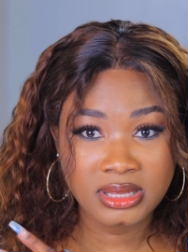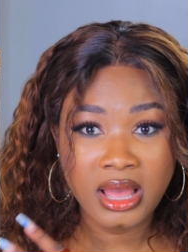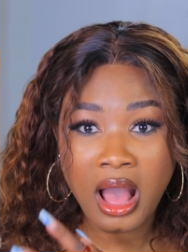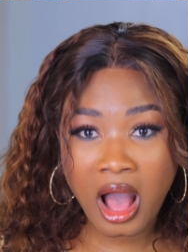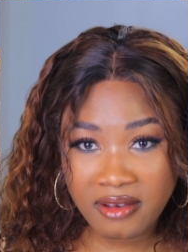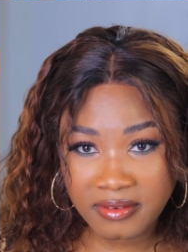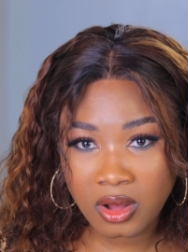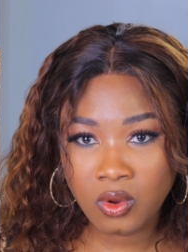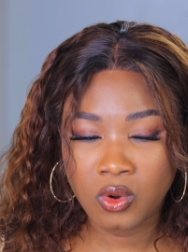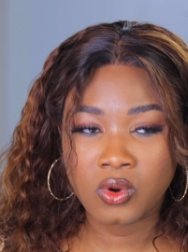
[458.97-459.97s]
They have
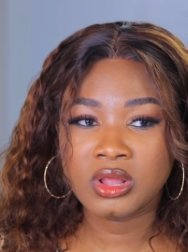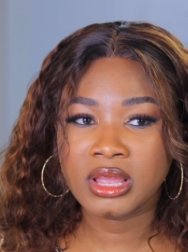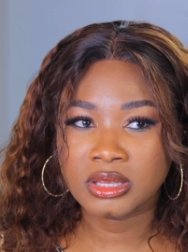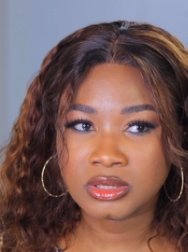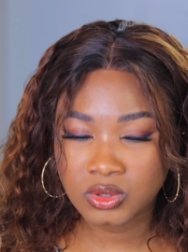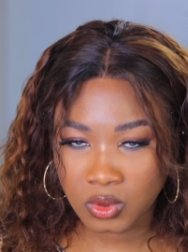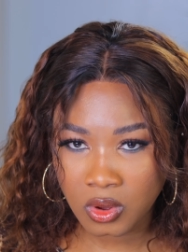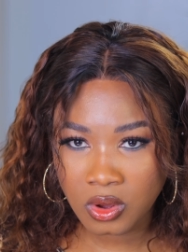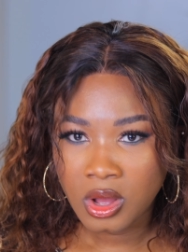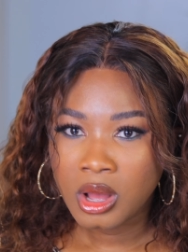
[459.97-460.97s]
alcohol in
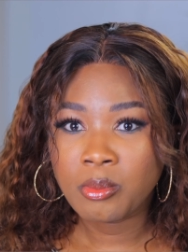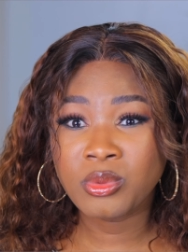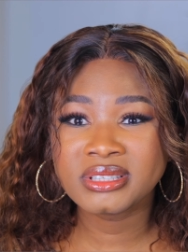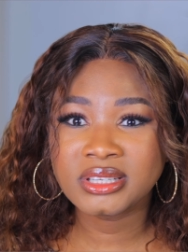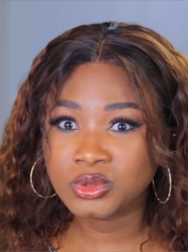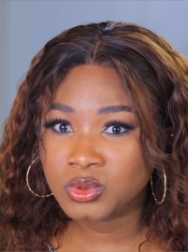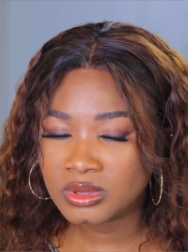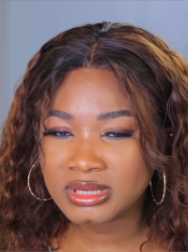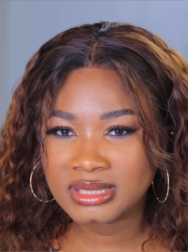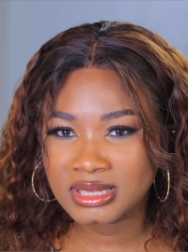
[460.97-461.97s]
store, but they
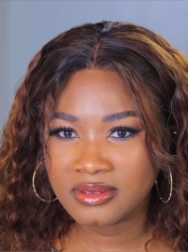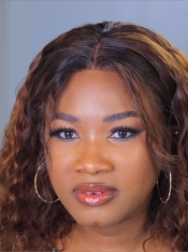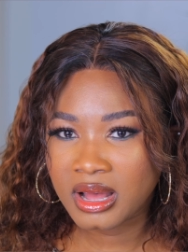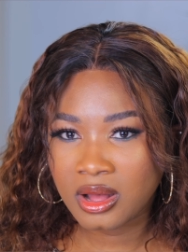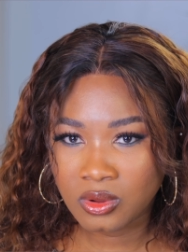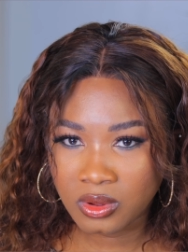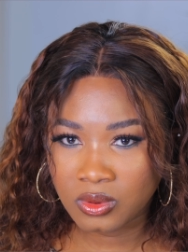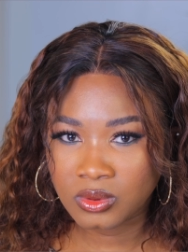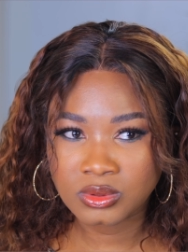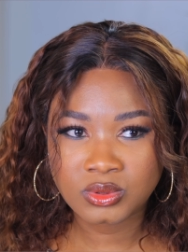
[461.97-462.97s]
don't deliver alcohol.